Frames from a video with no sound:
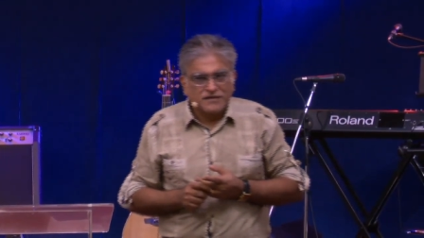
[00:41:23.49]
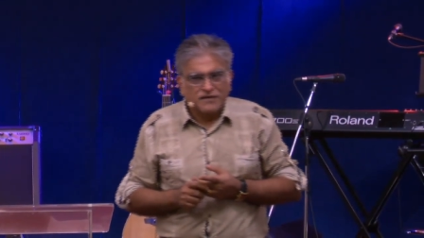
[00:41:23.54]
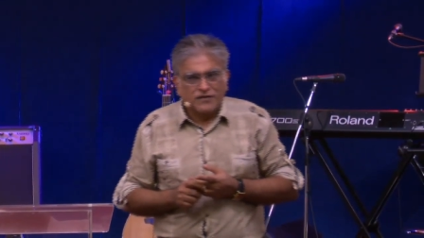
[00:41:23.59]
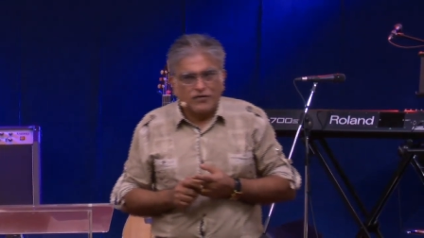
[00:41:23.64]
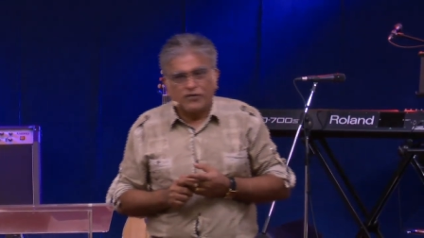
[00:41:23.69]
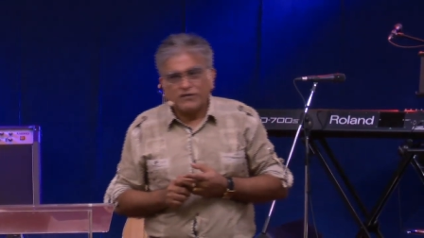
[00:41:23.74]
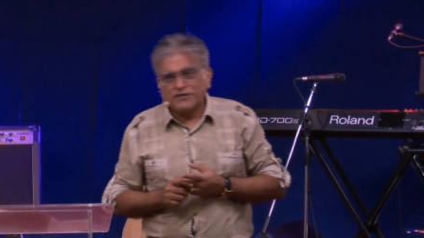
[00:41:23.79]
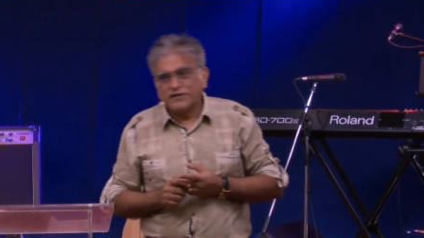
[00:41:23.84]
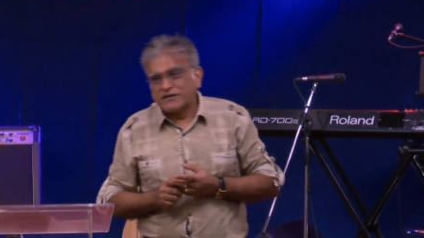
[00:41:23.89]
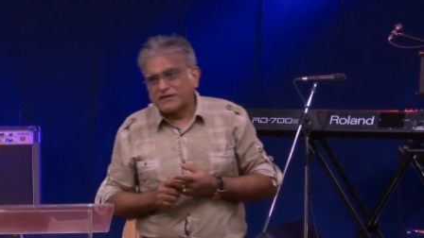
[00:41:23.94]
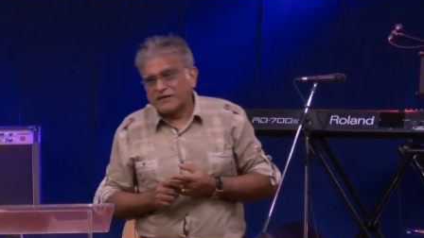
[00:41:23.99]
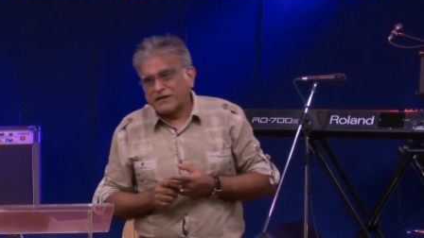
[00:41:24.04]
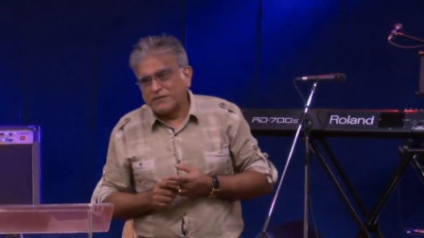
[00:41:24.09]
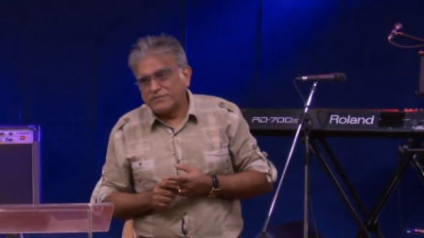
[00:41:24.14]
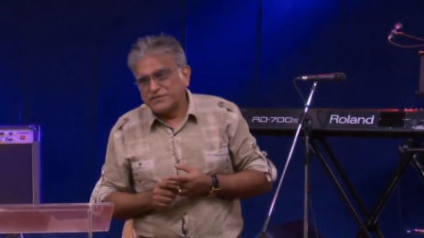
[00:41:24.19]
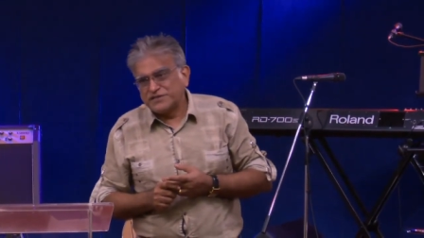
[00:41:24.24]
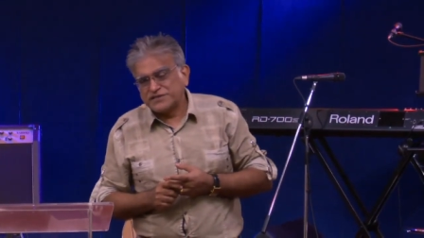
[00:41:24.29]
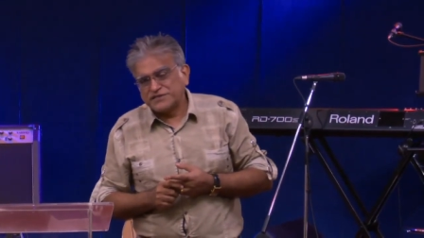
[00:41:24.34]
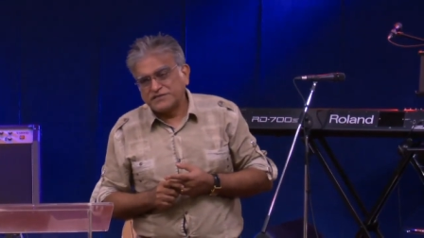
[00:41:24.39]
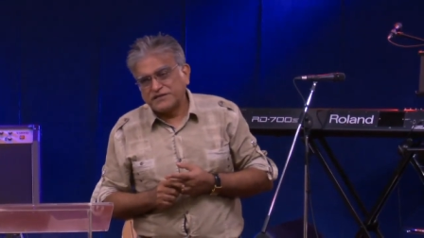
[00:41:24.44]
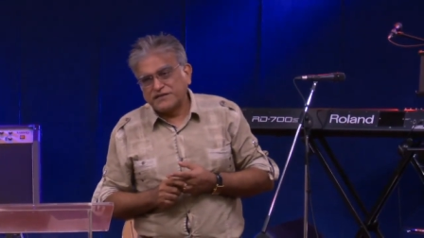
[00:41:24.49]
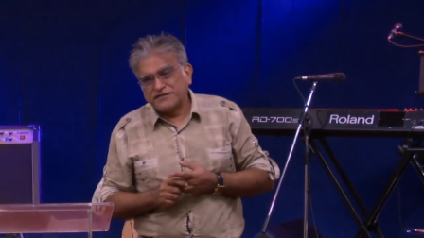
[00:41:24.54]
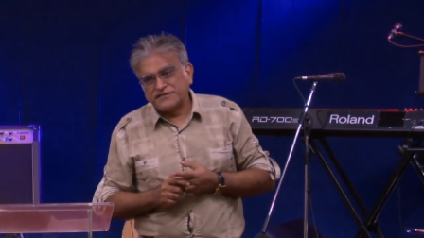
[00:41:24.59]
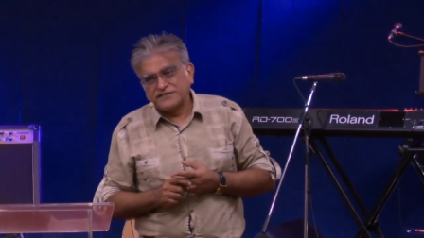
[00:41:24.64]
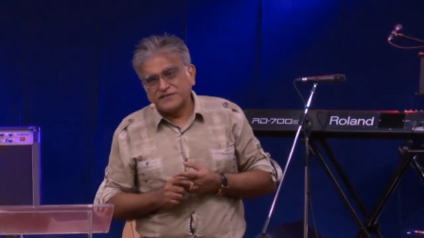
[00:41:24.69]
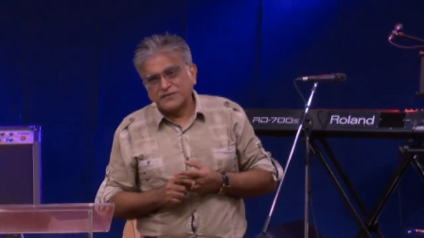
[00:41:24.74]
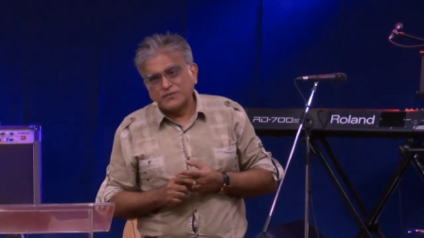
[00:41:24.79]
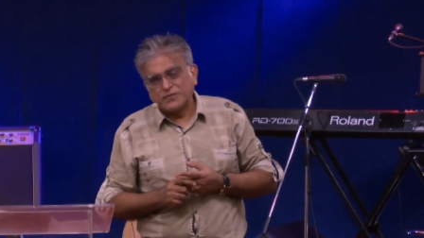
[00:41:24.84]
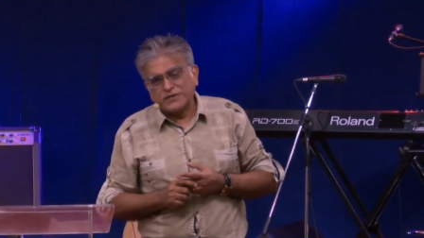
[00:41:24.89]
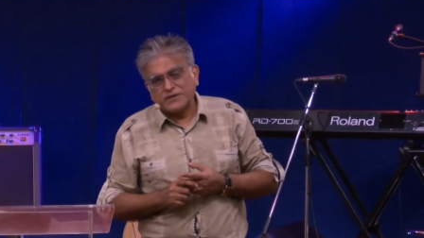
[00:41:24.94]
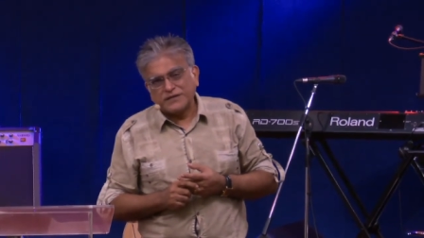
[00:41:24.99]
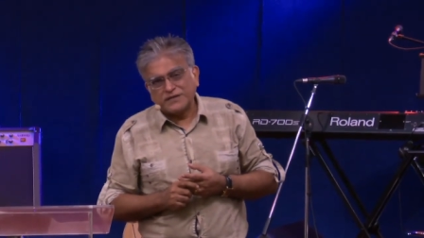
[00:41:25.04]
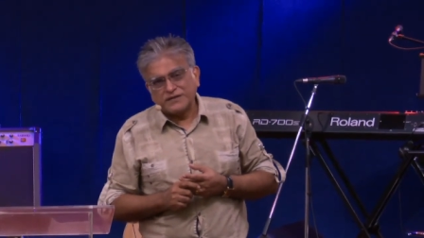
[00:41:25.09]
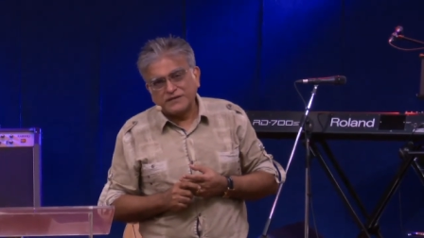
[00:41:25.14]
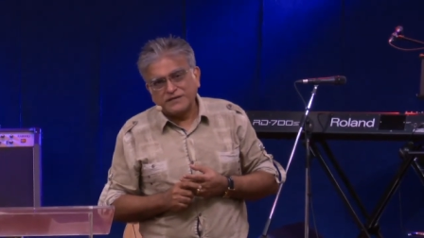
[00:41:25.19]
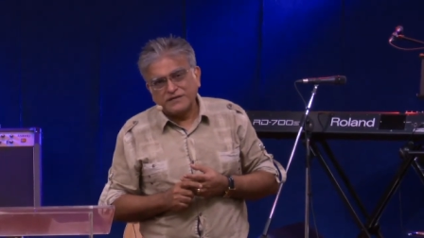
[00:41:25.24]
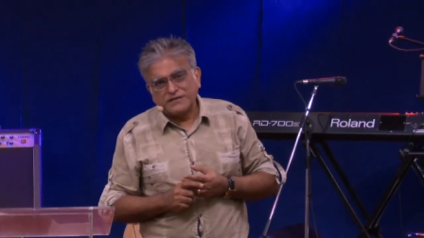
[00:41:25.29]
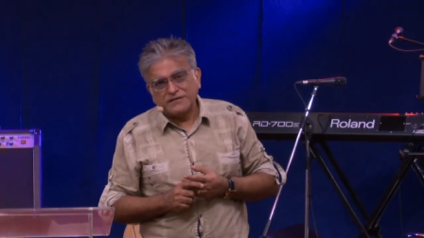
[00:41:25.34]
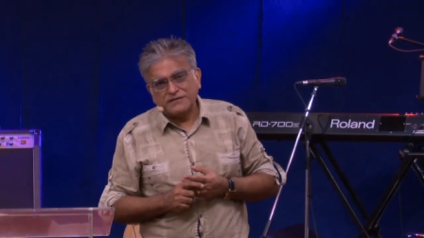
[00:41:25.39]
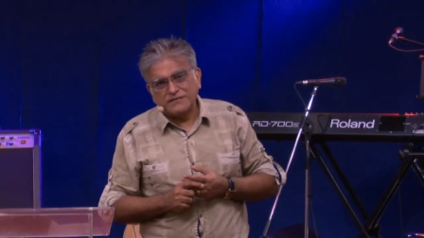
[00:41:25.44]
all the rubbish that is in the world.